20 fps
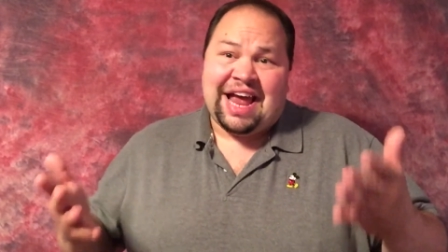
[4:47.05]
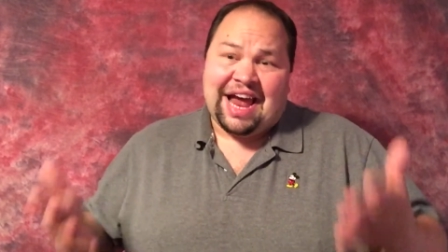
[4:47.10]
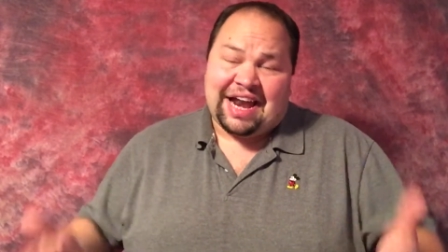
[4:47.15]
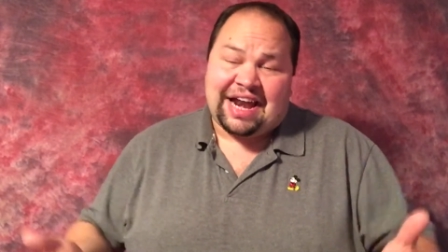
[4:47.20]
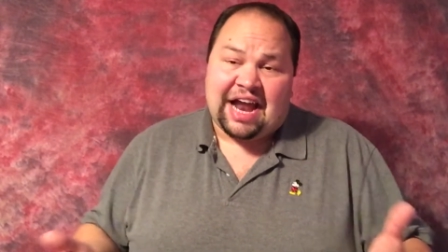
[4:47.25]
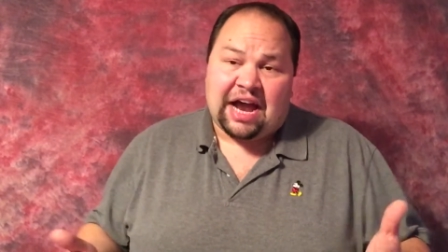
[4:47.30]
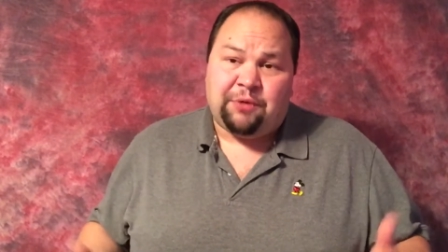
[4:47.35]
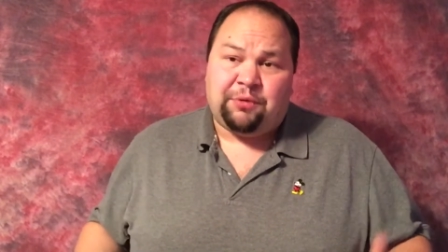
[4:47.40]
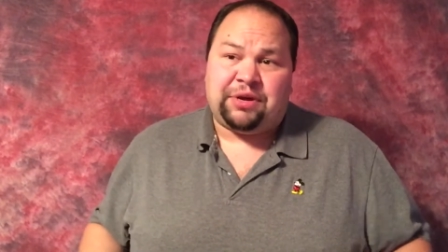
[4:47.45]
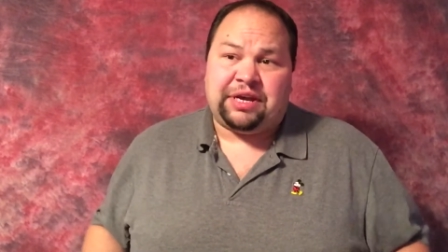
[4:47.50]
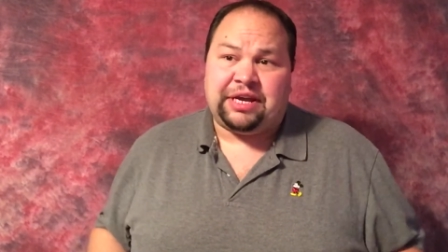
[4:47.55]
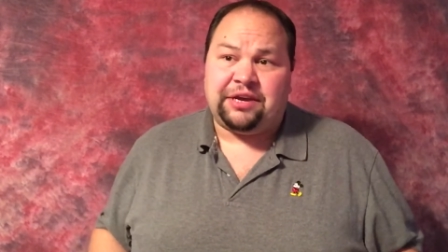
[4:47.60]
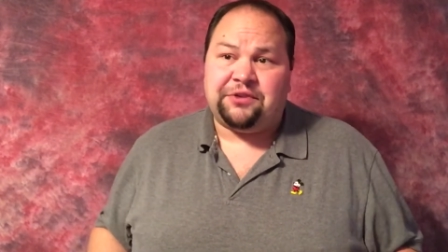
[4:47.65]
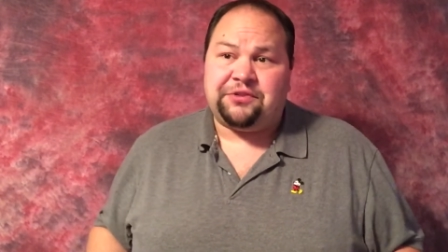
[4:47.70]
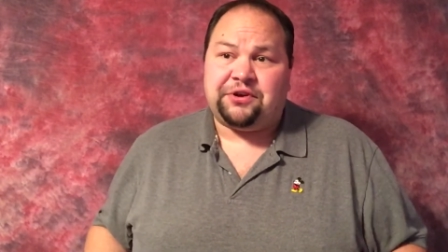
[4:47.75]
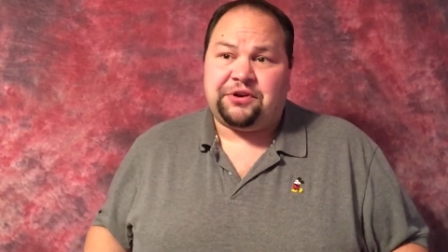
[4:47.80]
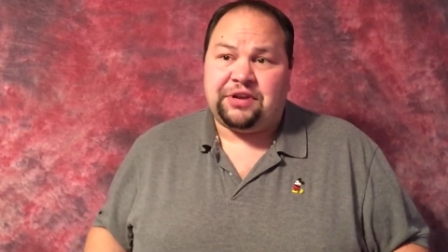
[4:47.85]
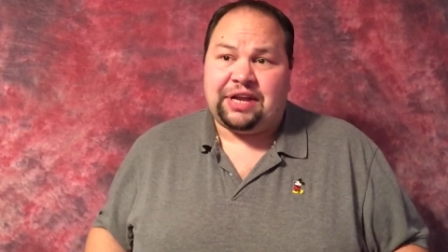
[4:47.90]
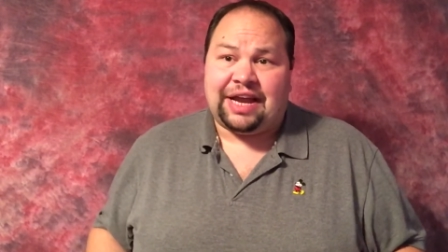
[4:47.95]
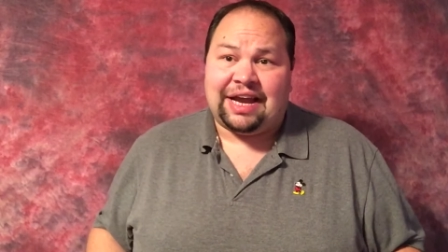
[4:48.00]
and I will heal
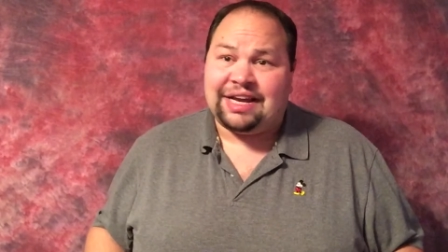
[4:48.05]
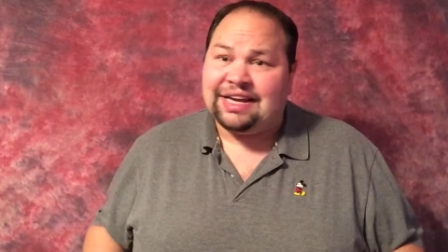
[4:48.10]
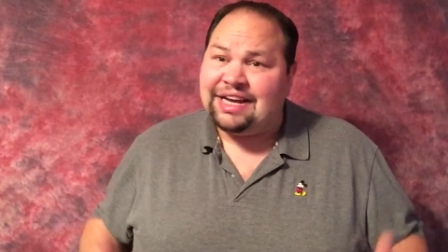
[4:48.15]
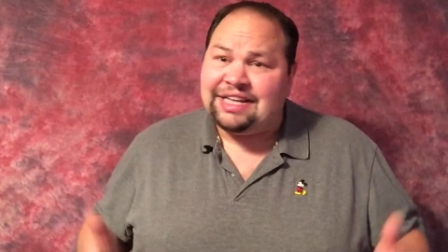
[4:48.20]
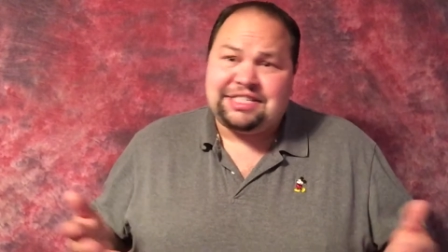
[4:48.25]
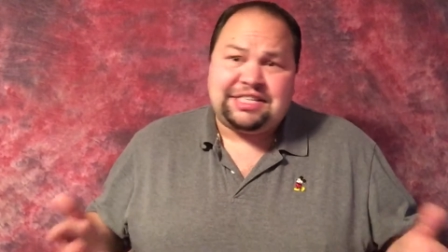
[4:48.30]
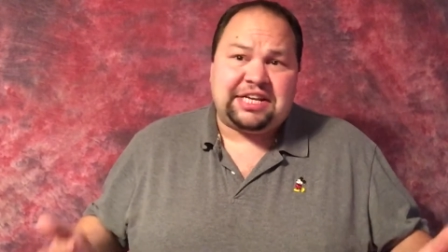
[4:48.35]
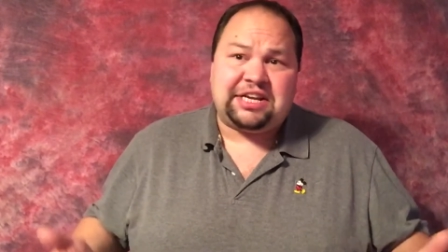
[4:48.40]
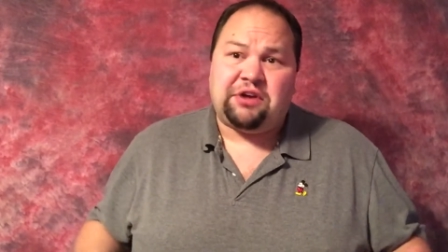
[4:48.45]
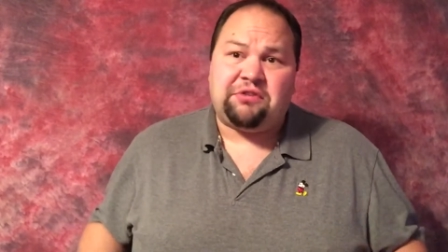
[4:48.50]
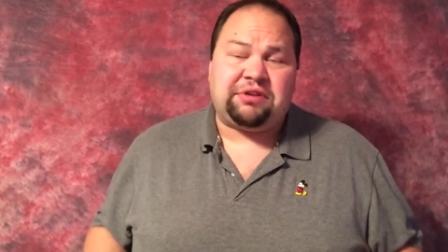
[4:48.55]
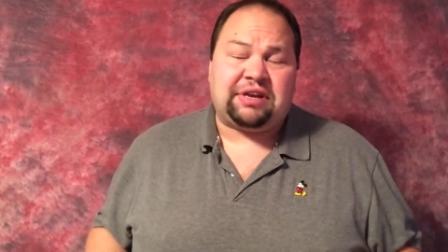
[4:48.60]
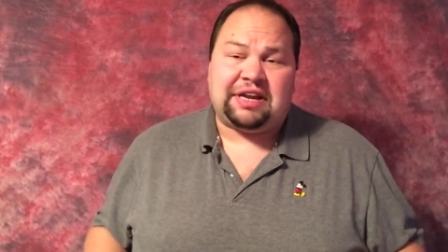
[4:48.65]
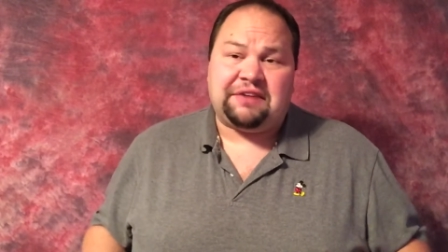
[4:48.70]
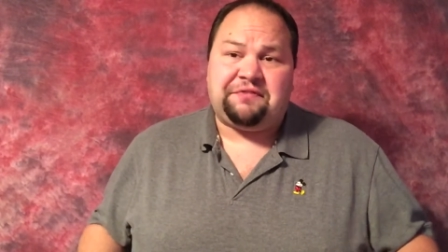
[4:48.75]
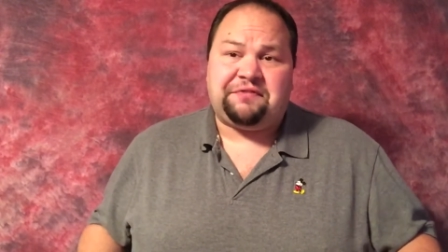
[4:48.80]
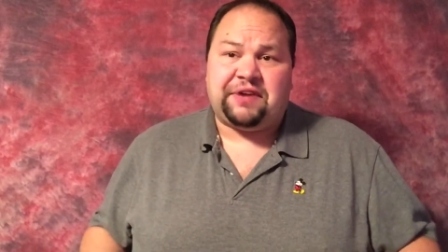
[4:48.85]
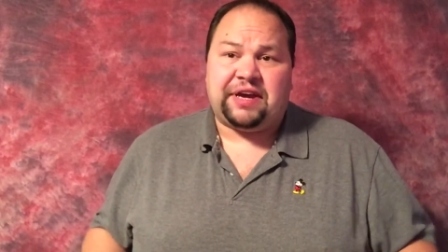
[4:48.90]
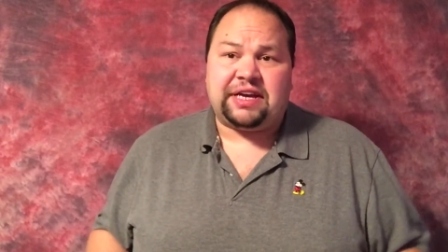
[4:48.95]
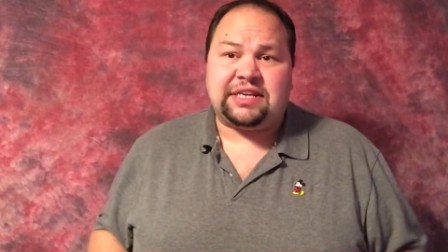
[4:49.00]
their land. It's the only
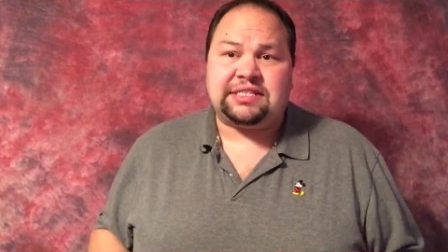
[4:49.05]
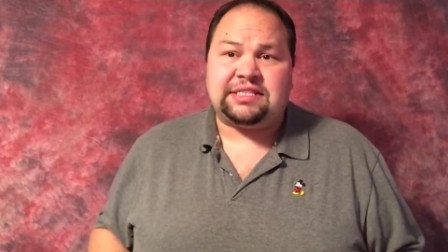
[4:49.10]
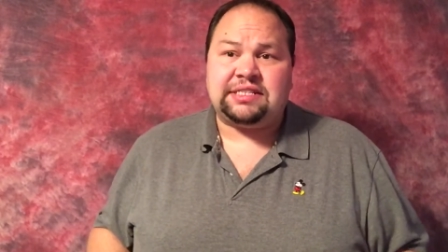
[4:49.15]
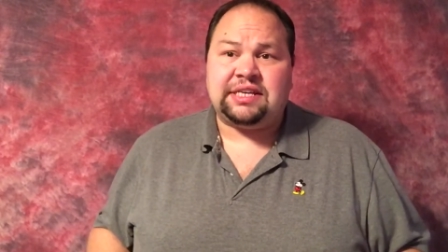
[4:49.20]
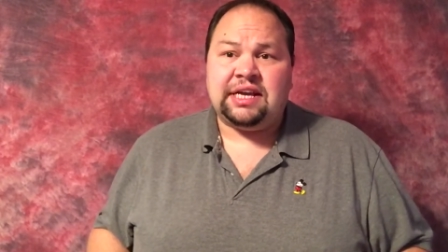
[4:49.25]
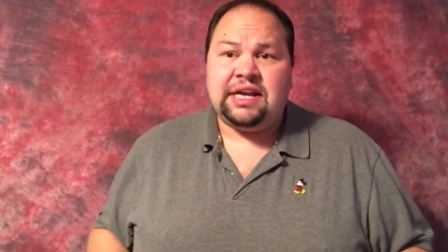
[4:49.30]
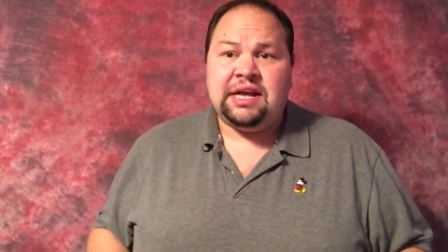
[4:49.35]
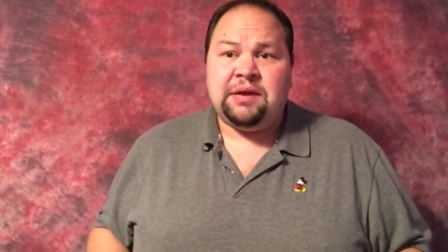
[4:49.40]
fix.